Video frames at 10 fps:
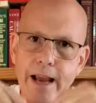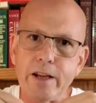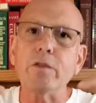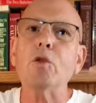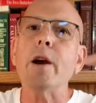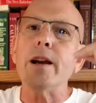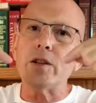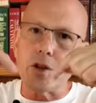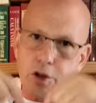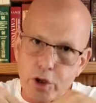The age of
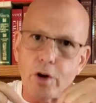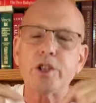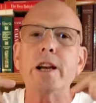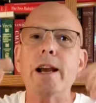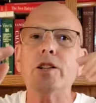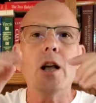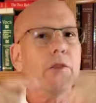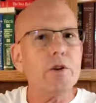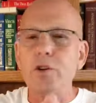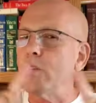grace, the church age,
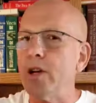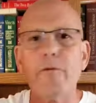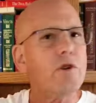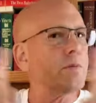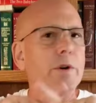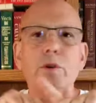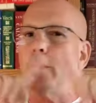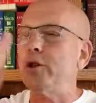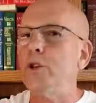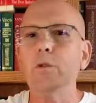there's no difference
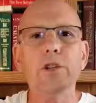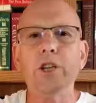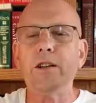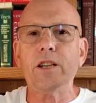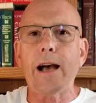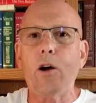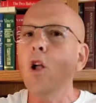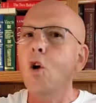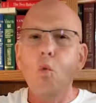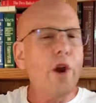between Jew and
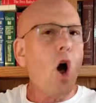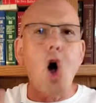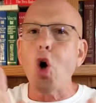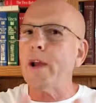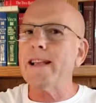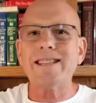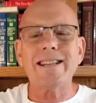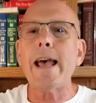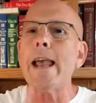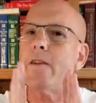Gentile. We all get
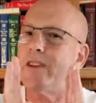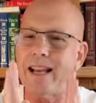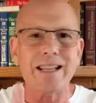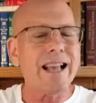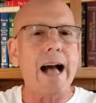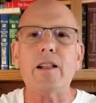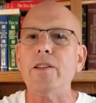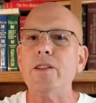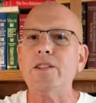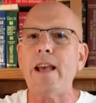saved
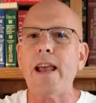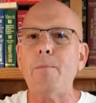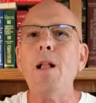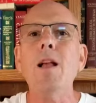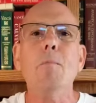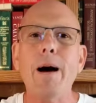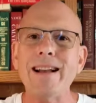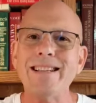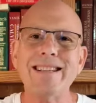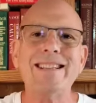exactly the same
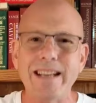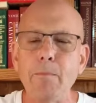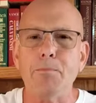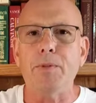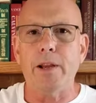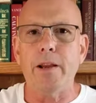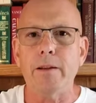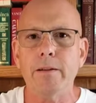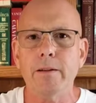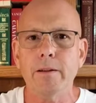by
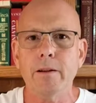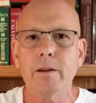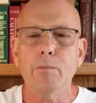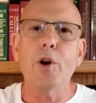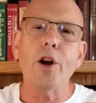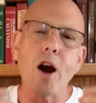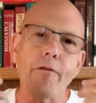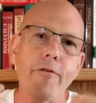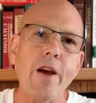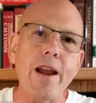simply putting
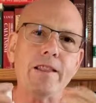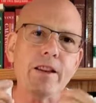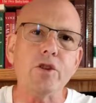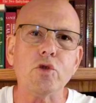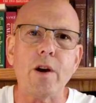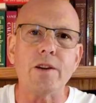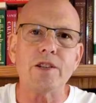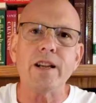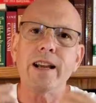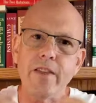our faith and
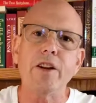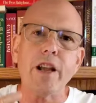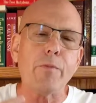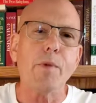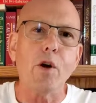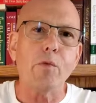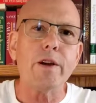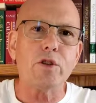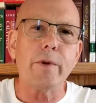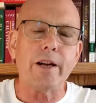trust in the death, burial,
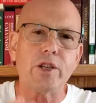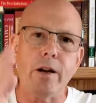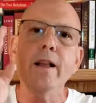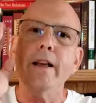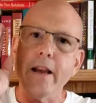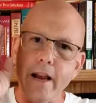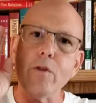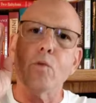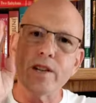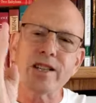and resurrection,
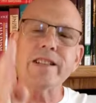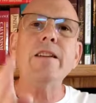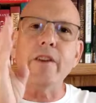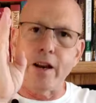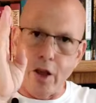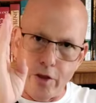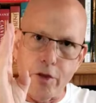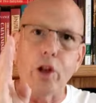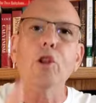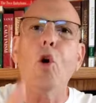in receiving
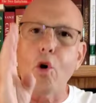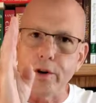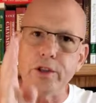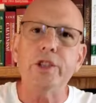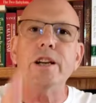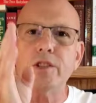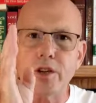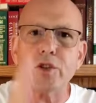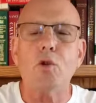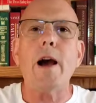the Lord
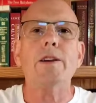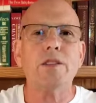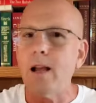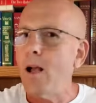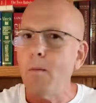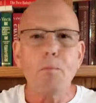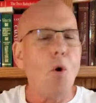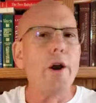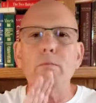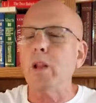Jesus Christ.
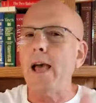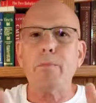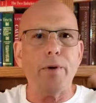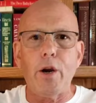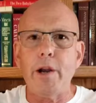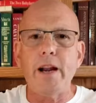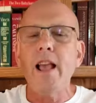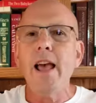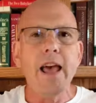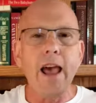Point blank,
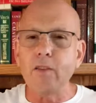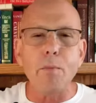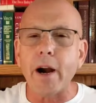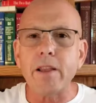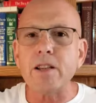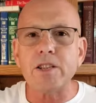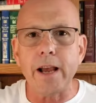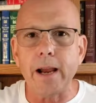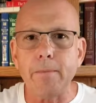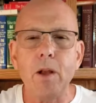period. Everybody the
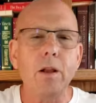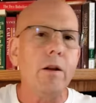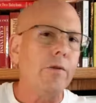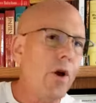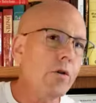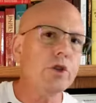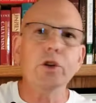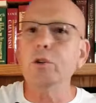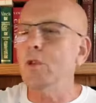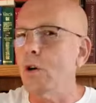same. No
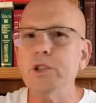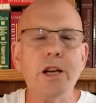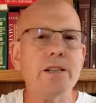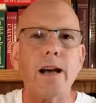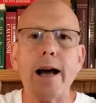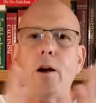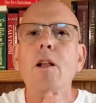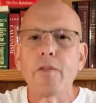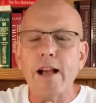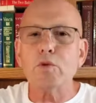Jew, no Gentile.
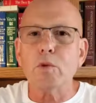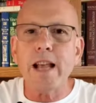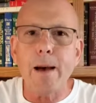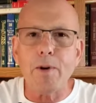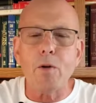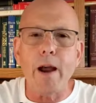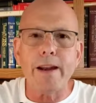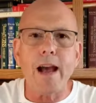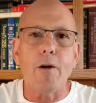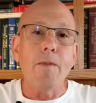That's what's happening
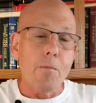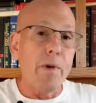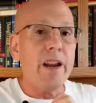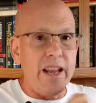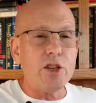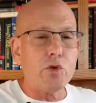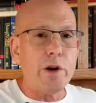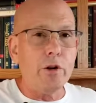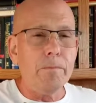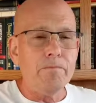right now. But
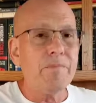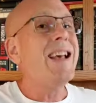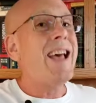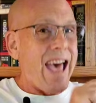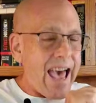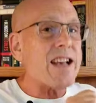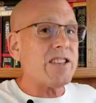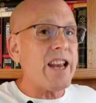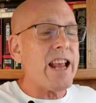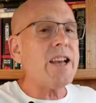Israel,
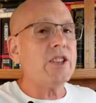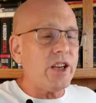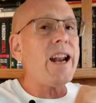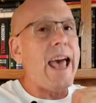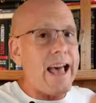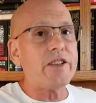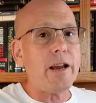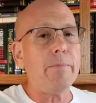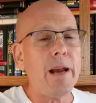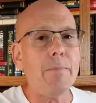as a nation, as
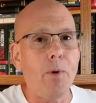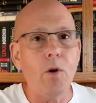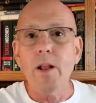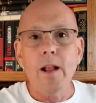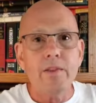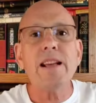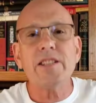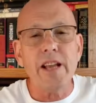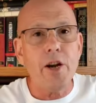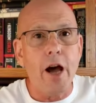a people, they're
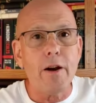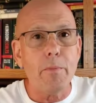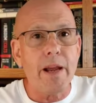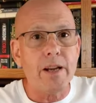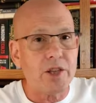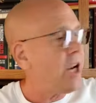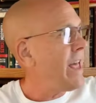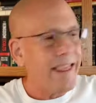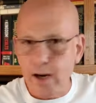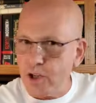sitting on the bench.
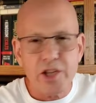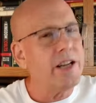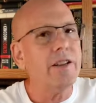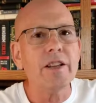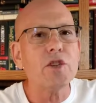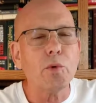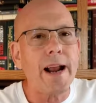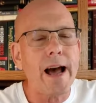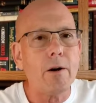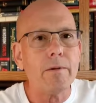They're sitting this
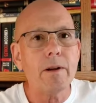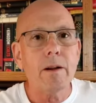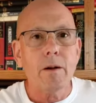one out.